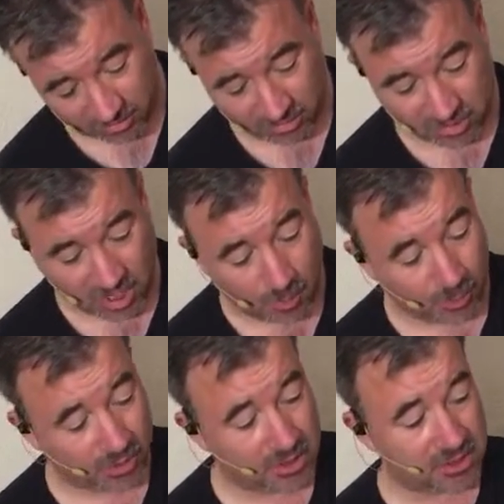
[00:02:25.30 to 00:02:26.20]
a couple
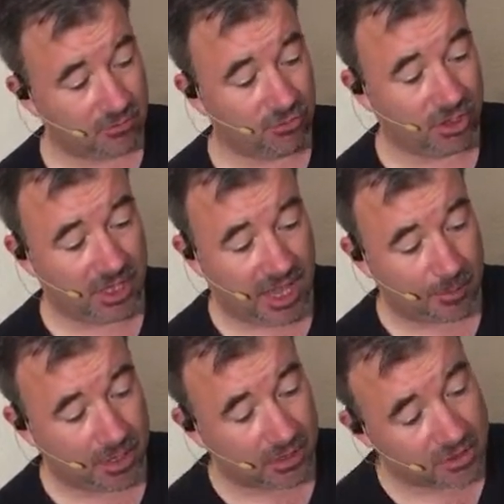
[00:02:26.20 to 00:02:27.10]
of these that really have
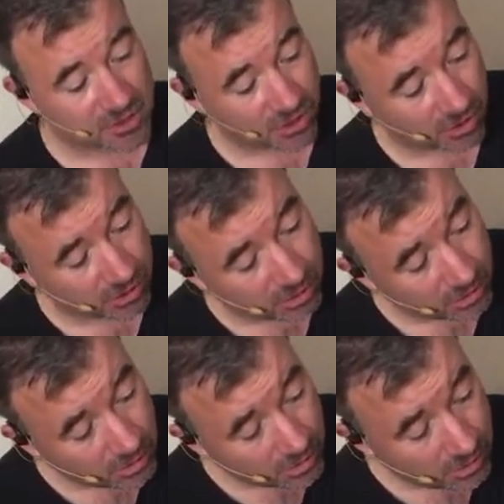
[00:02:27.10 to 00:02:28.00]
me concerned.
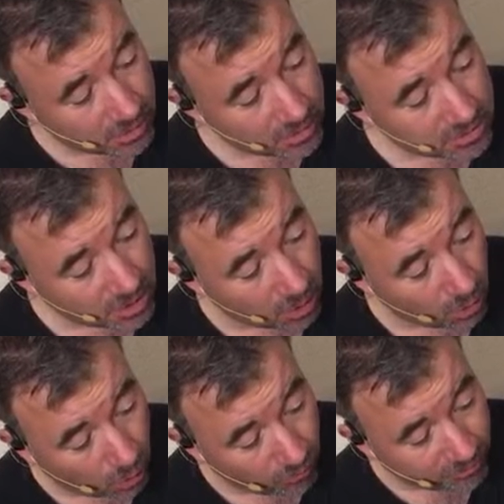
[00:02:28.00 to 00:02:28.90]
So
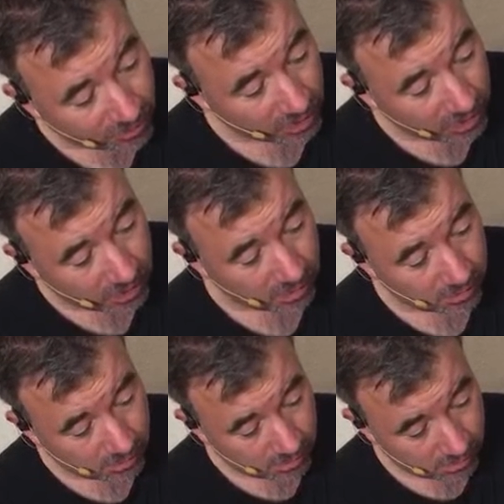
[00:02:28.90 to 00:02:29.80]
hopefully,
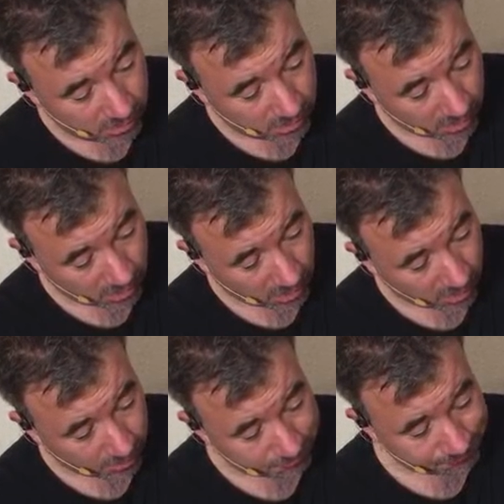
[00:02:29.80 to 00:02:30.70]

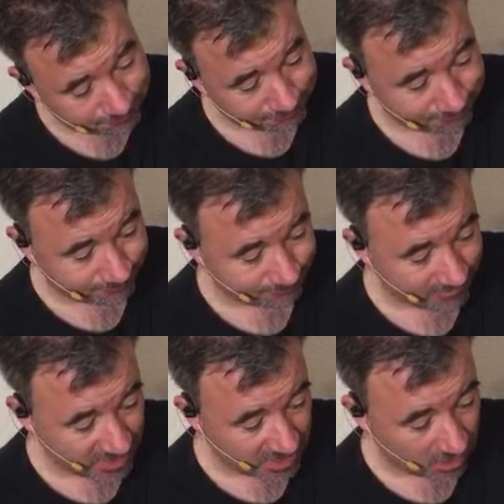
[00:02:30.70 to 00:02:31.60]
they're
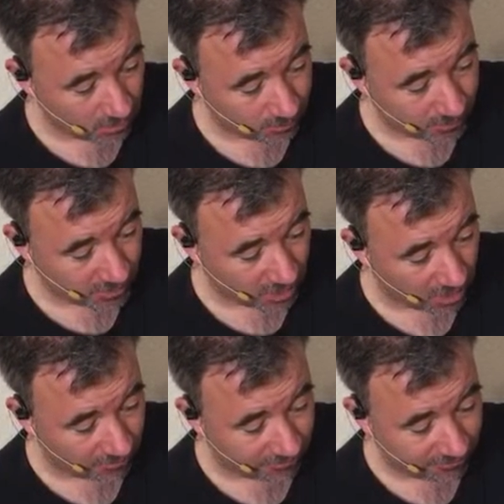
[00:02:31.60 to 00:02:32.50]

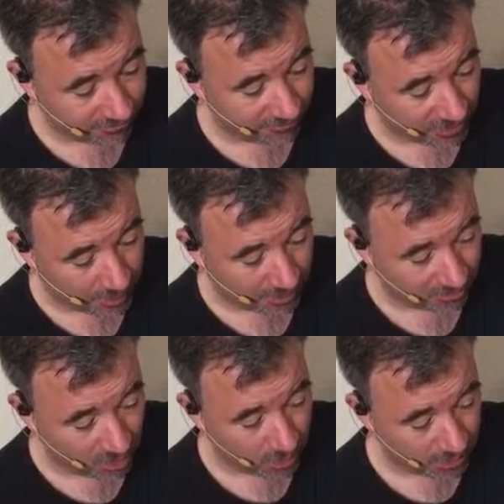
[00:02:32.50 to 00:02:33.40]
not flipping
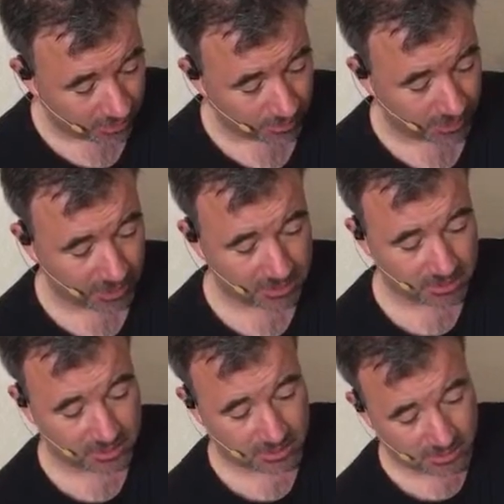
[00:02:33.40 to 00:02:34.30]
ruined. But this
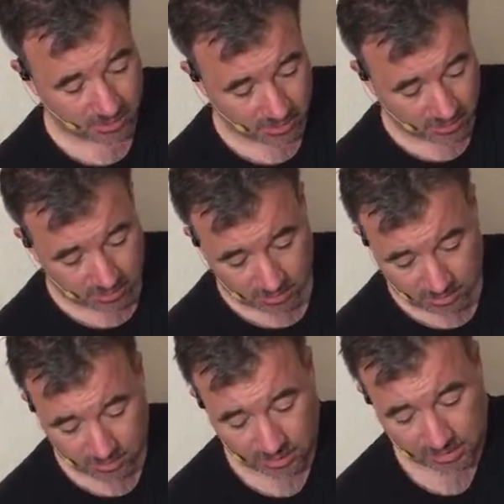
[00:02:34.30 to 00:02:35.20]
is
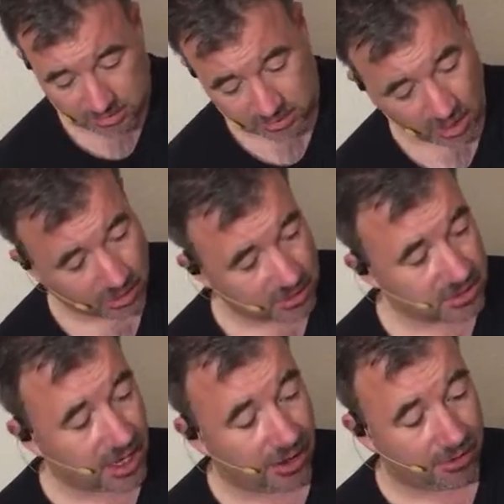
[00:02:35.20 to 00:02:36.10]
kind of
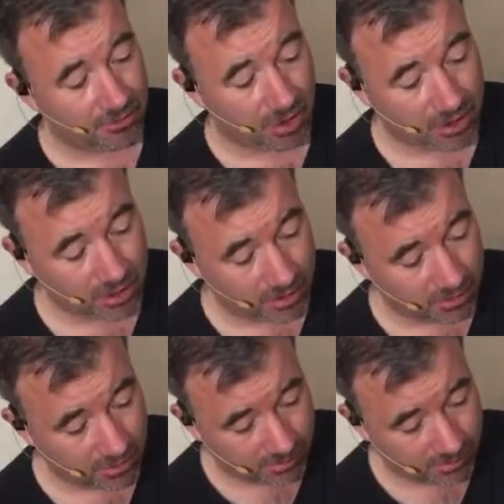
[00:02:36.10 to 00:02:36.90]
scary right here.